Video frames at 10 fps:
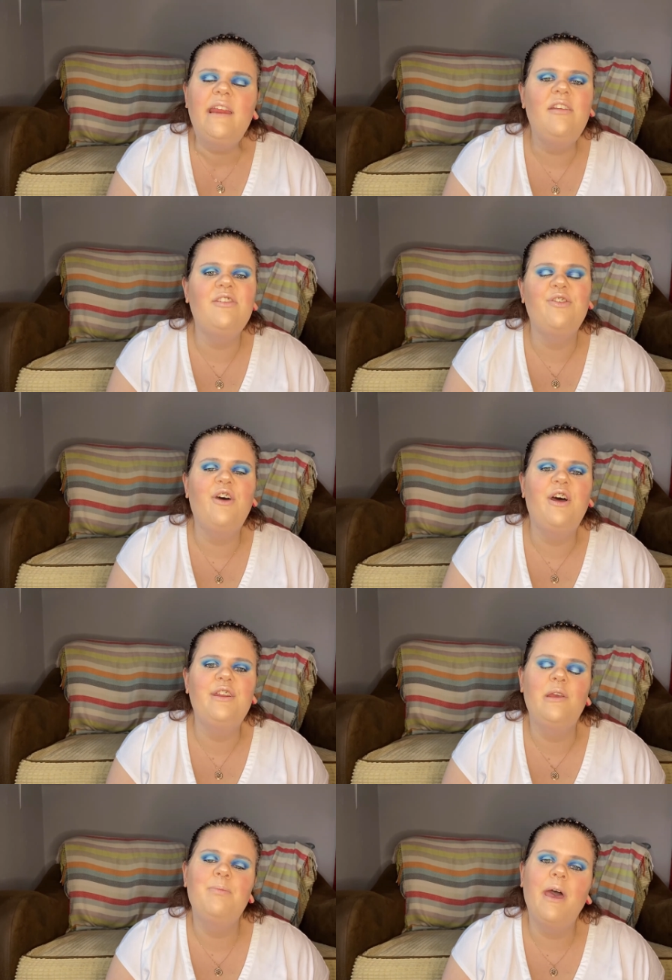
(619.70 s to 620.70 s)
find
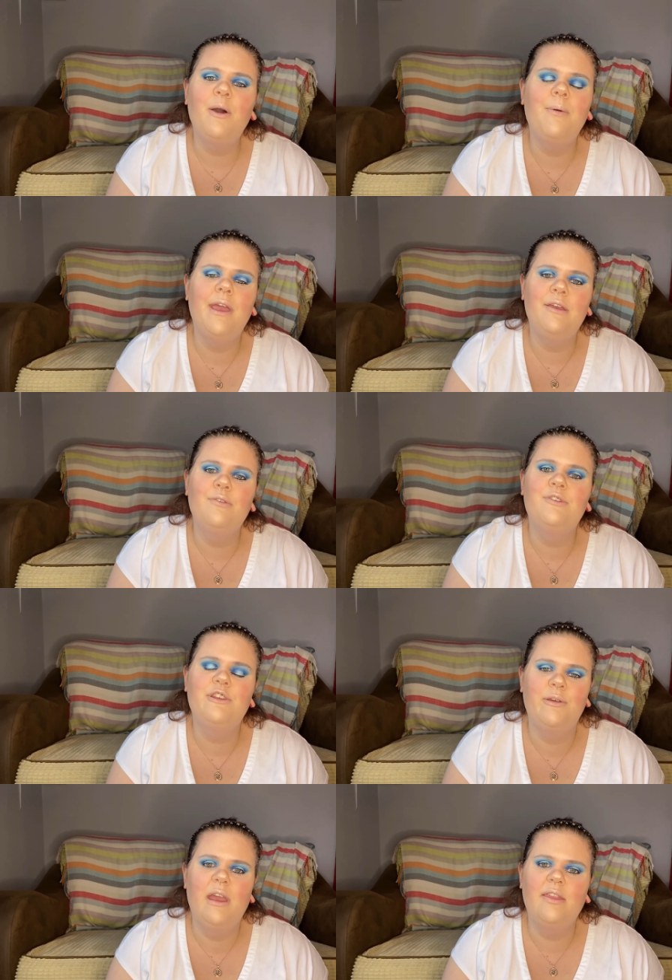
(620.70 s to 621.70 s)
a better way of
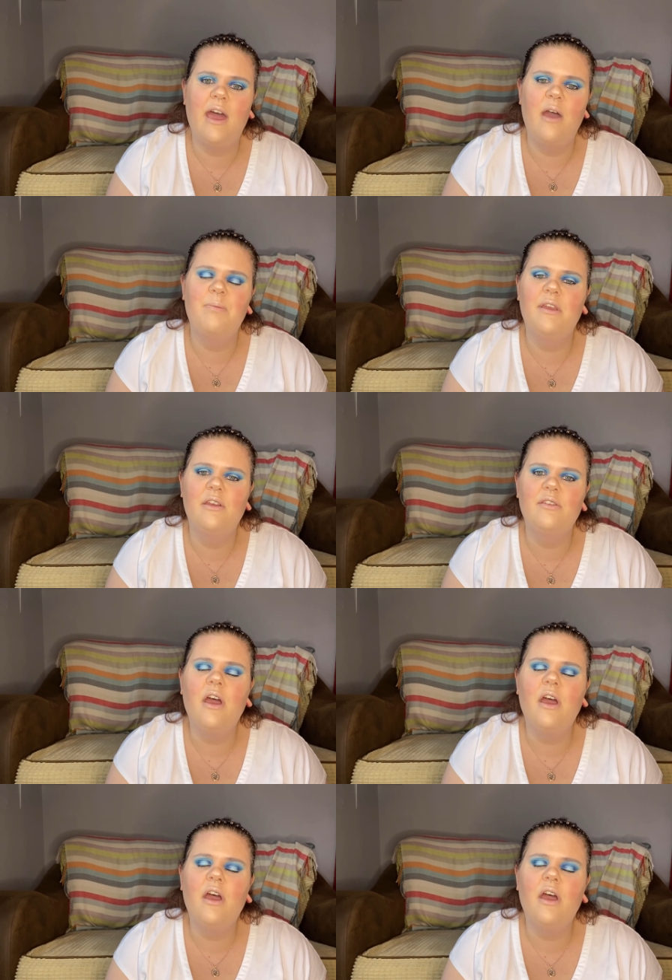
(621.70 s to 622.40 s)
doing that because